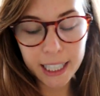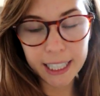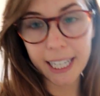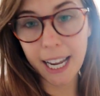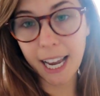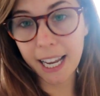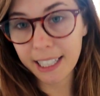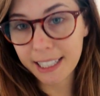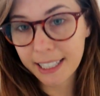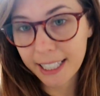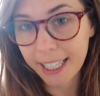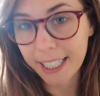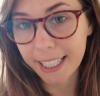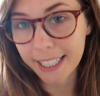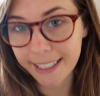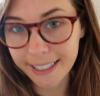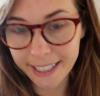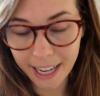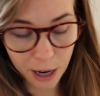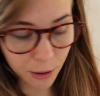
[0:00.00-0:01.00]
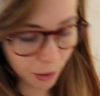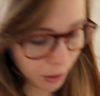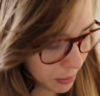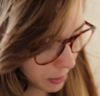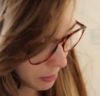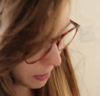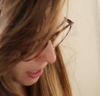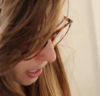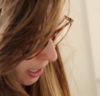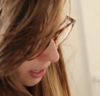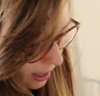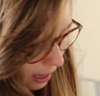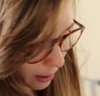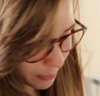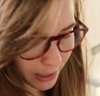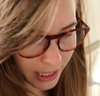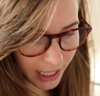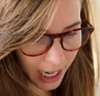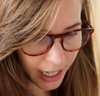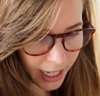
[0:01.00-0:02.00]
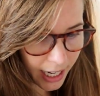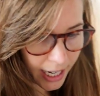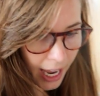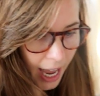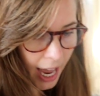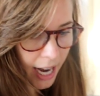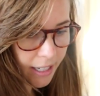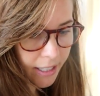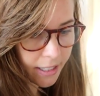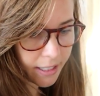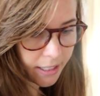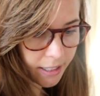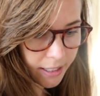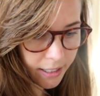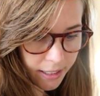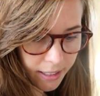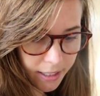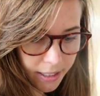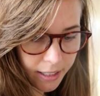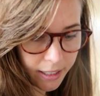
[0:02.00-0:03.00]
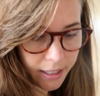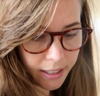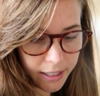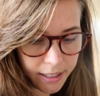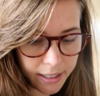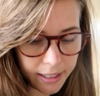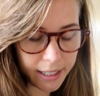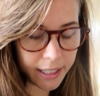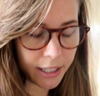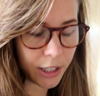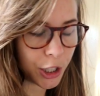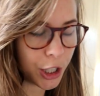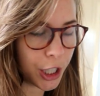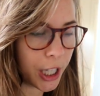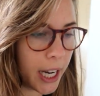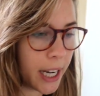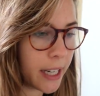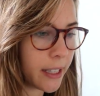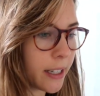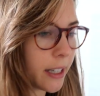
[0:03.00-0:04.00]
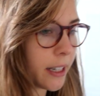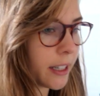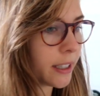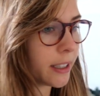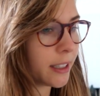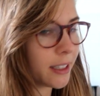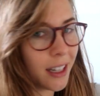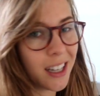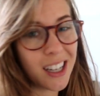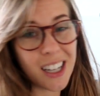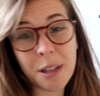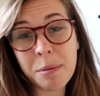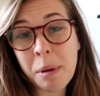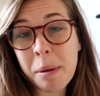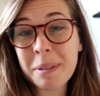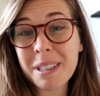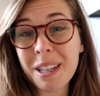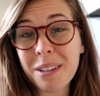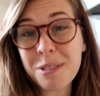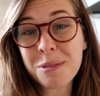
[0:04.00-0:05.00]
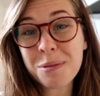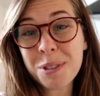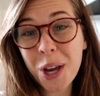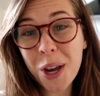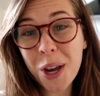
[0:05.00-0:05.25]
yes, needless to say, I won't be making that mistake again. Little shit. I'm gonna make myself some